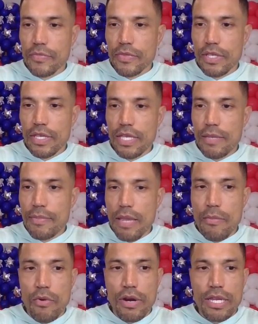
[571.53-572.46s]
the eBay
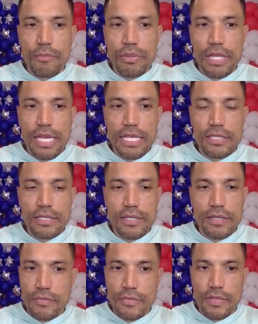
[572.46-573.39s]
marketplace
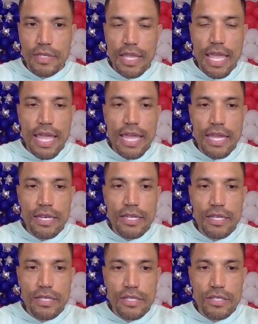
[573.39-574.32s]
and
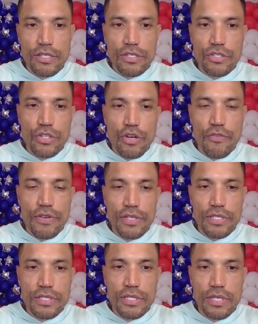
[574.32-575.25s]

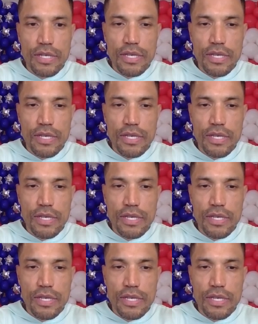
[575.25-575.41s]
service